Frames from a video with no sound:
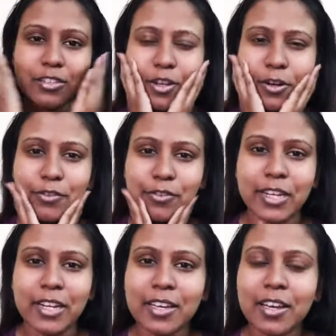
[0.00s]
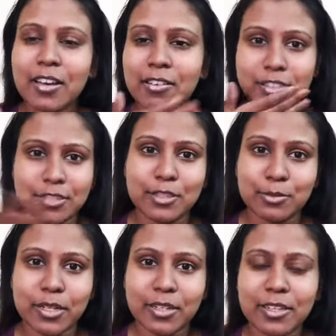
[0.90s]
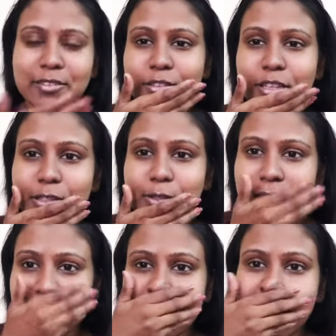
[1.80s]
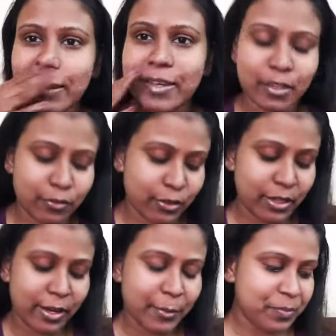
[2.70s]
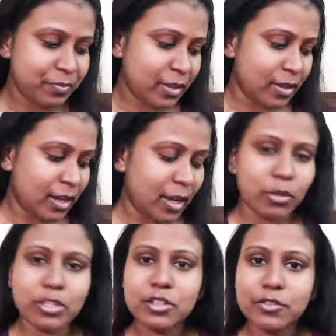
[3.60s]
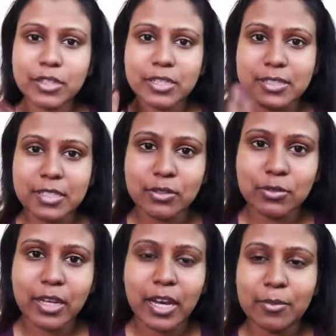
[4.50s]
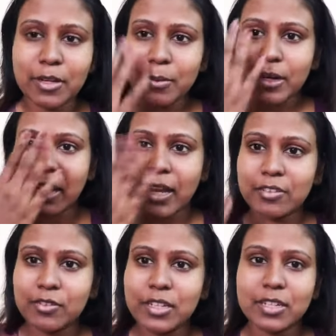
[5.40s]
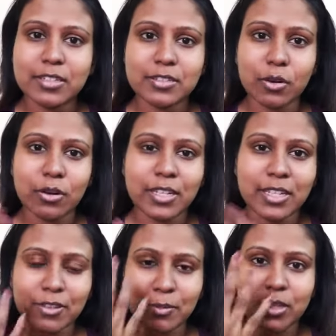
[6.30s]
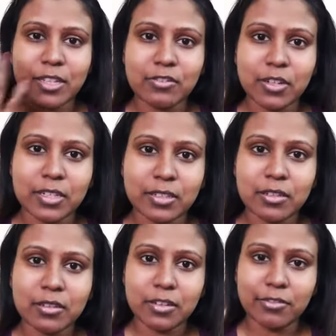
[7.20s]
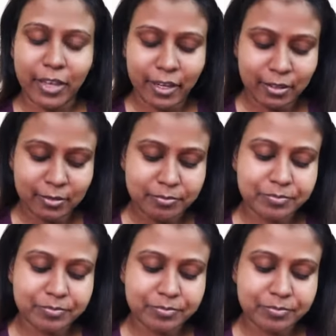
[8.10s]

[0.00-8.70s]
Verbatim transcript: sort of feeling which this one gives. So I really like it for that. I'm not sure if you can see through camera, but I, I feel it has already given me a filtered effect,